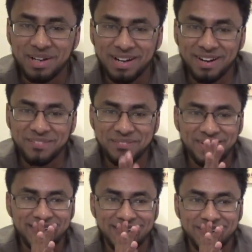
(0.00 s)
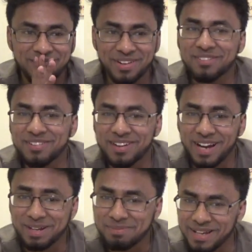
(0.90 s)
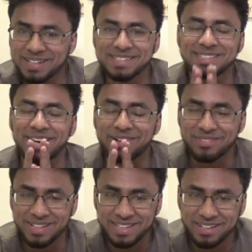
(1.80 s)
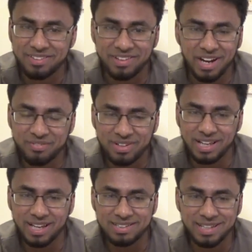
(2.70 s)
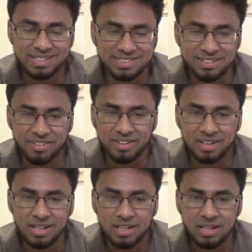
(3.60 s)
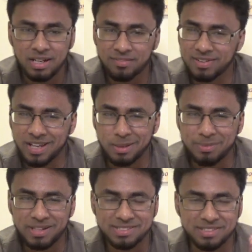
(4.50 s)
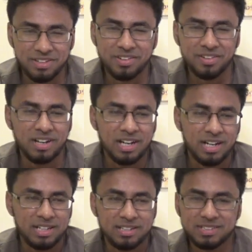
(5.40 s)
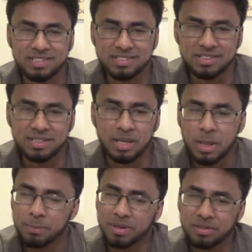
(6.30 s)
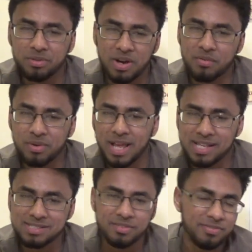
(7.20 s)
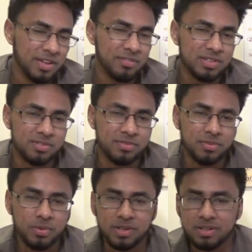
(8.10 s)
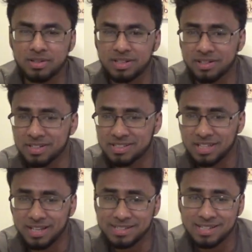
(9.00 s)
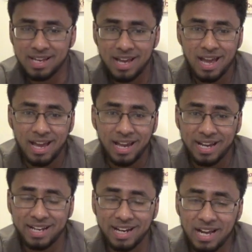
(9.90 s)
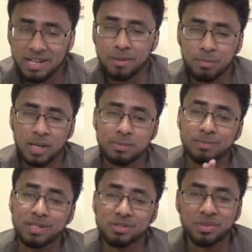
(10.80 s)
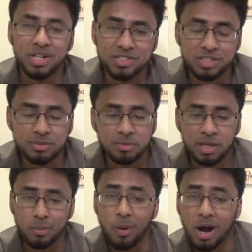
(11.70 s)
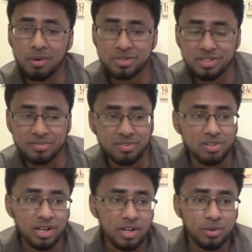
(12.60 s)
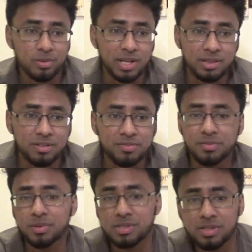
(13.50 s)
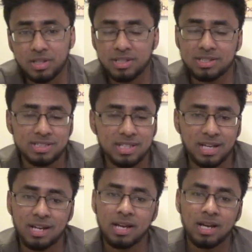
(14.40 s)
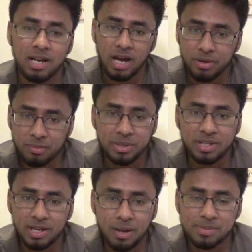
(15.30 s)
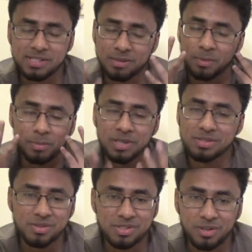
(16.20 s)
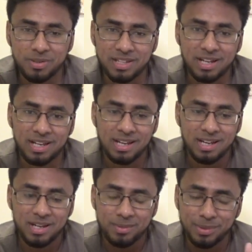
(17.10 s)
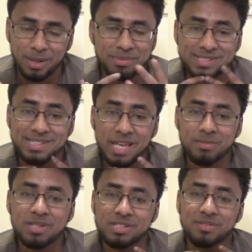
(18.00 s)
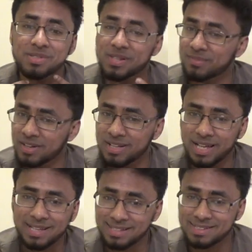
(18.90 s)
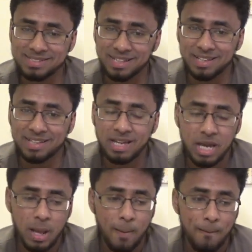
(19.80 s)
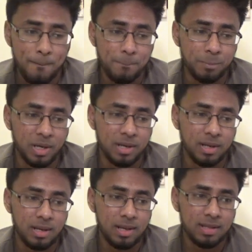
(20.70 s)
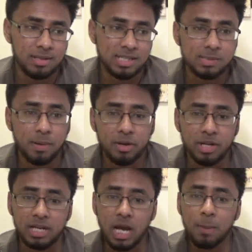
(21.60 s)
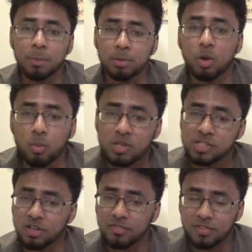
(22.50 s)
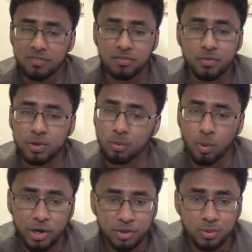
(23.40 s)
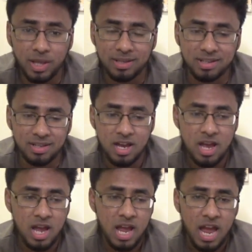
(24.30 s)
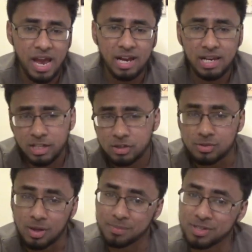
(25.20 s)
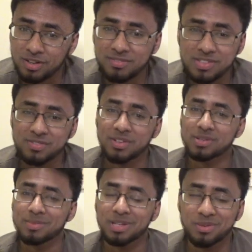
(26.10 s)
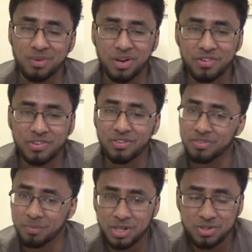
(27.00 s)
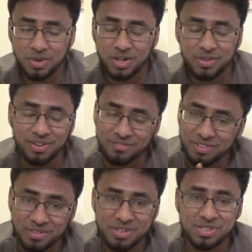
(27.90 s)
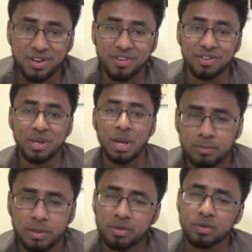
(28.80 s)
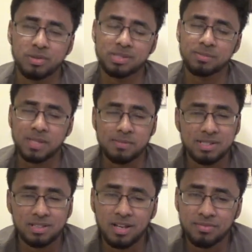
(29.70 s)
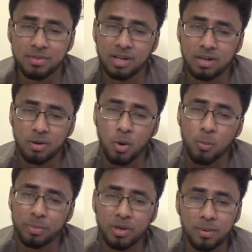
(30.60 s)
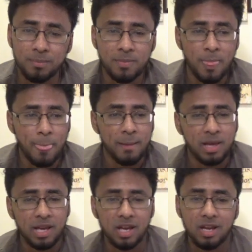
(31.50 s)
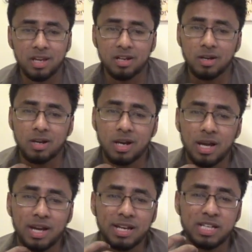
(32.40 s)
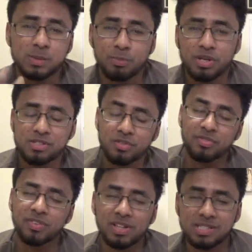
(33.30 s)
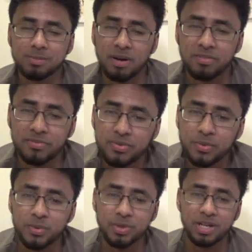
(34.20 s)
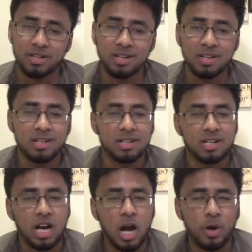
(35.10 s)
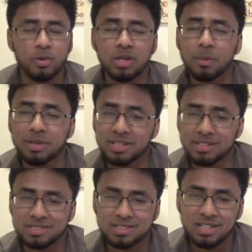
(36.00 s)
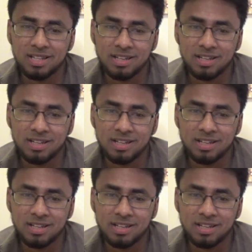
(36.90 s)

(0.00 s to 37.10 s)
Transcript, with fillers: Um, whatever eggplant is, I don't like that either. I feel like eggplant is another, I feel like eggplant is another disgusting thing. But you know, everyone has their favorites of food and their dislikes. and I named mine. Please do not judge me, be like, wow, astaghfirullah, you don't like them, food is good, this and that. I know I'm gonna get comments like that, but please don't start with that. But I'm just naming some stuff that I like and dislike. But that's about it. Comment below what's your favorite food and why do you like it, and let us know. I'm sorry if this video is making you hungry or if it made you hungry, I'm very sorry. But you know, sometimes in life you gotta open up and and express your feelings about food and how yummy it is.